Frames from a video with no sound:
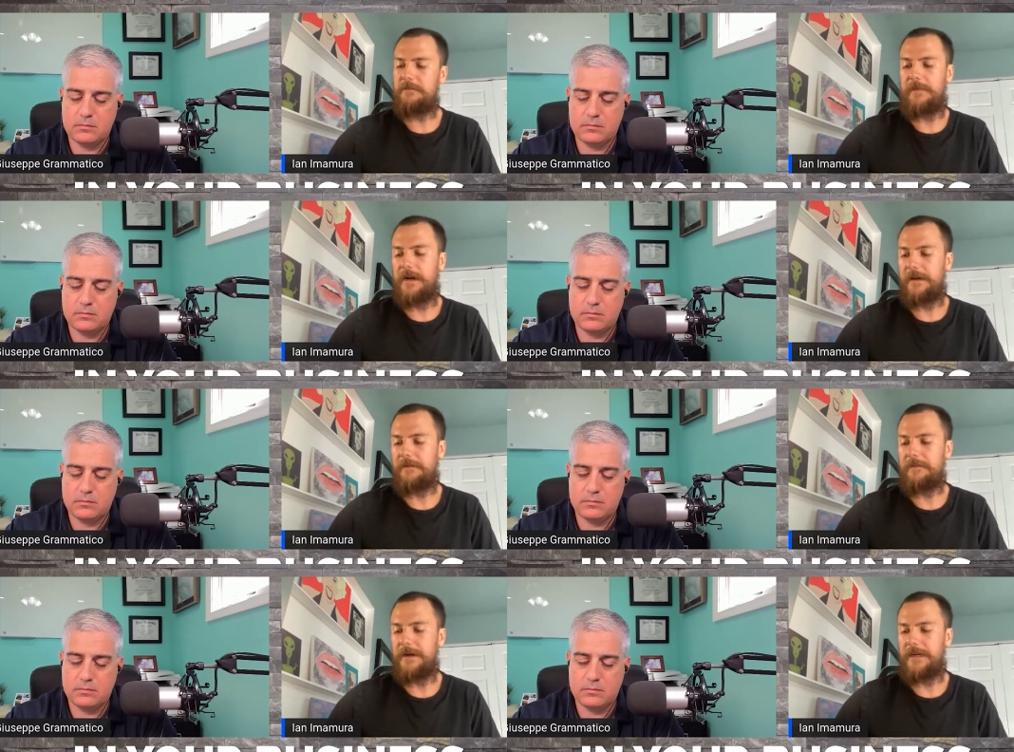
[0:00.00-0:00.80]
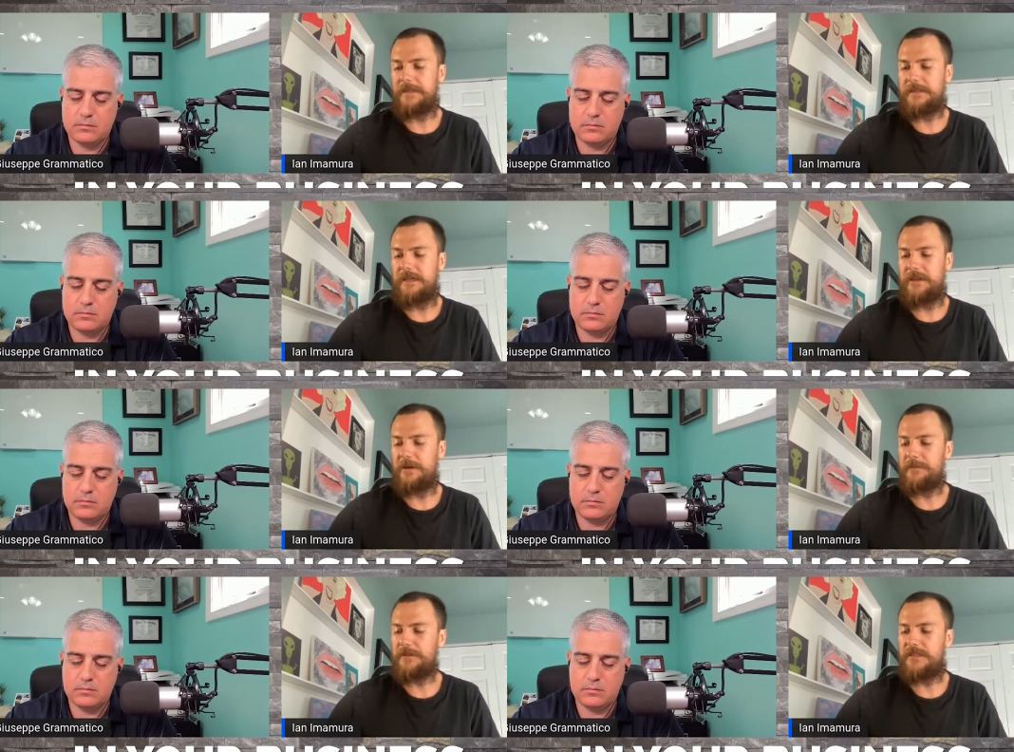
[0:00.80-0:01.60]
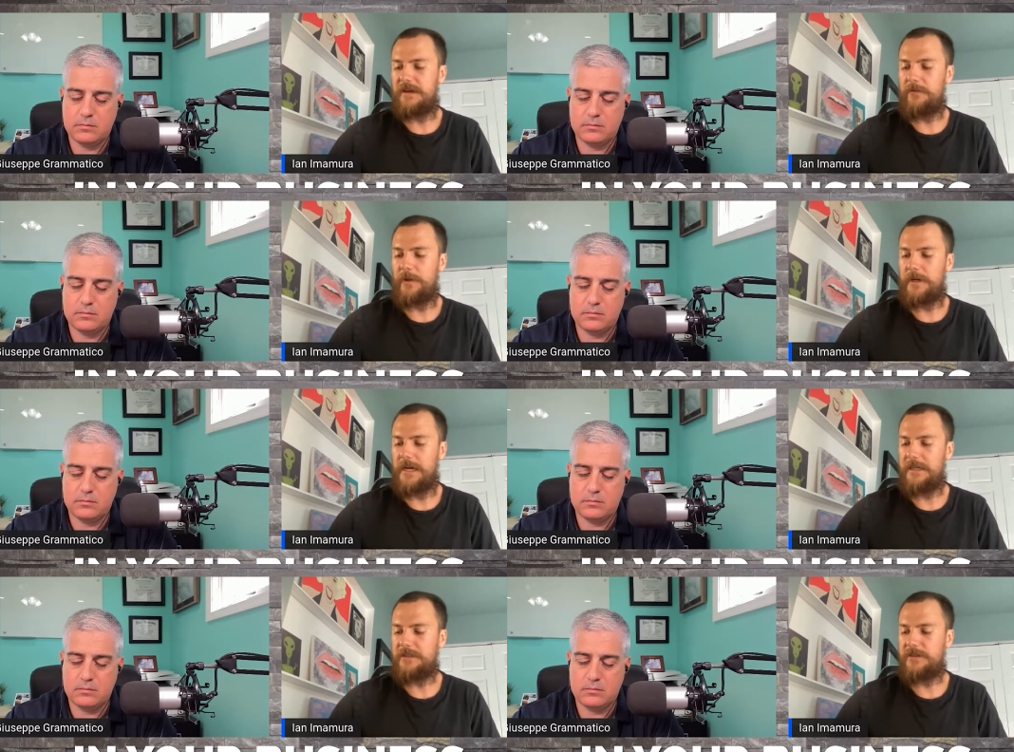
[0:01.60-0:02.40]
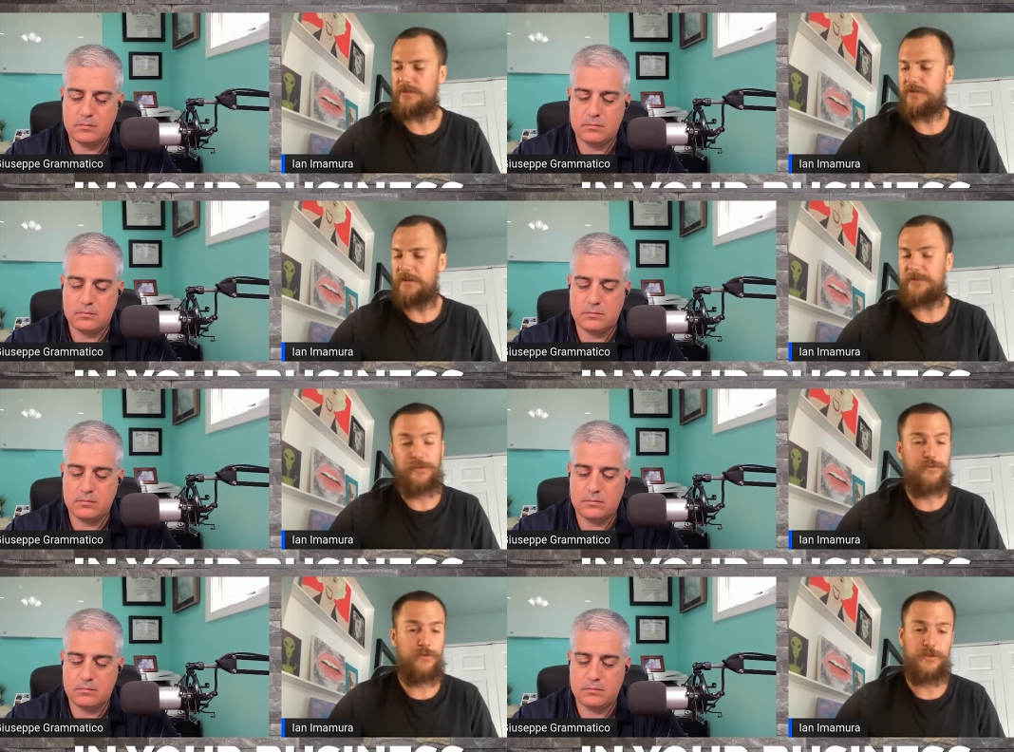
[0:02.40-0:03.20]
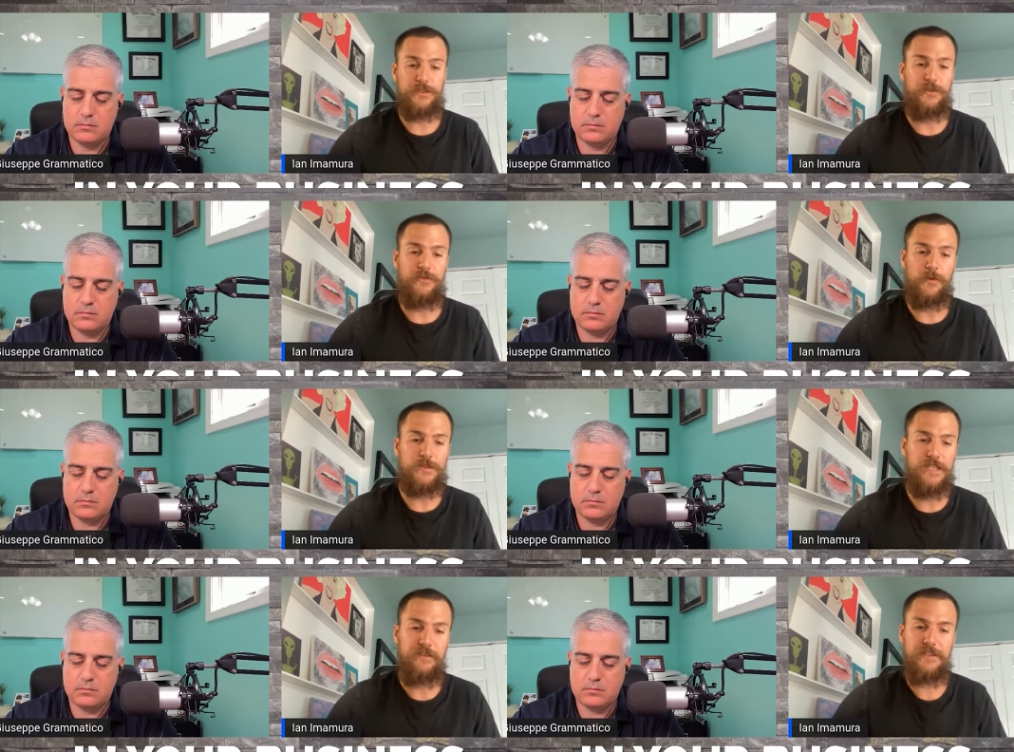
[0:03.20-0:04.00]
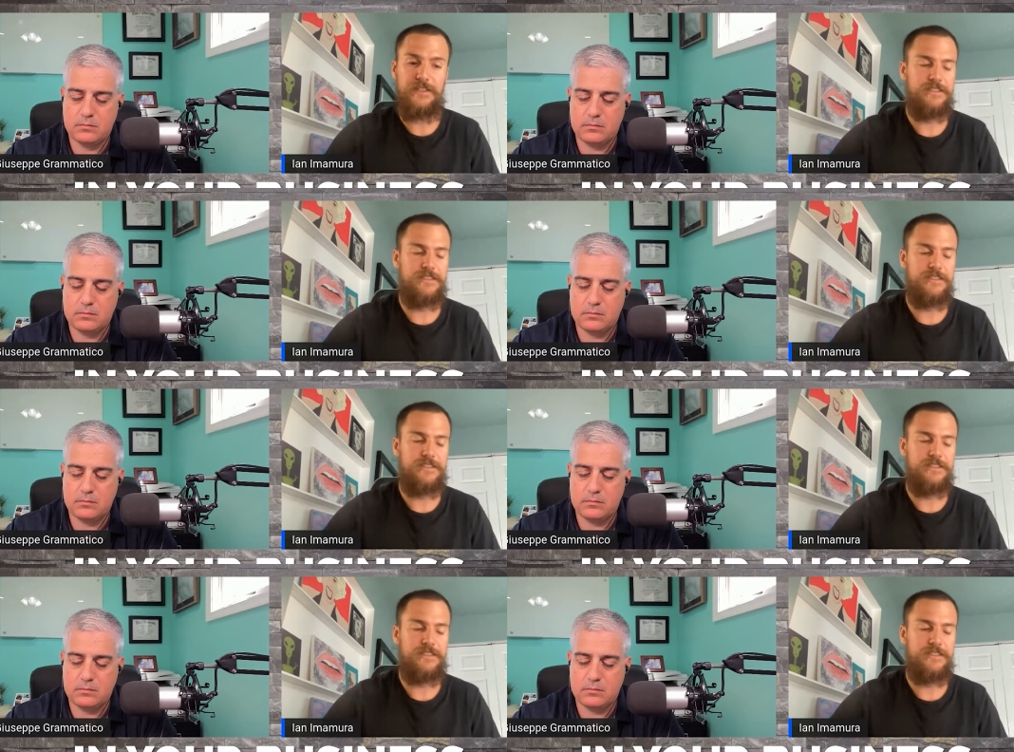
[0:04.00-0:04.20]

Speaker 1: My my cell number is 719-252-4047.